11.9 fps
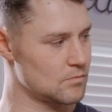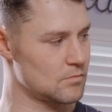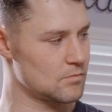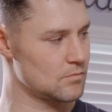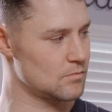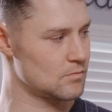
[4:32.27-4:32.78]

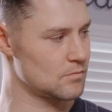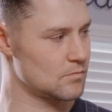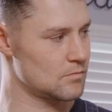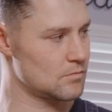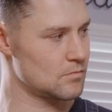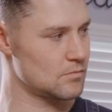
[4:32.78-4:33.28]

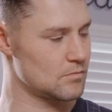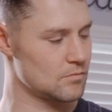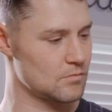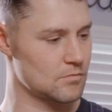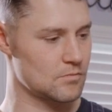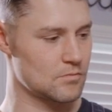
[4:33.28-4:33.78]

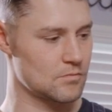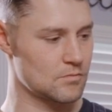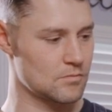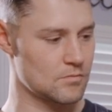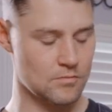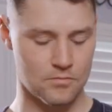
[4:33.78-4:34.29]

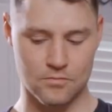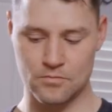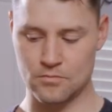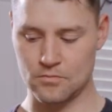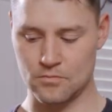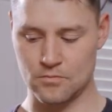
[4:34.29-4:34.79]
This person isn't speaking.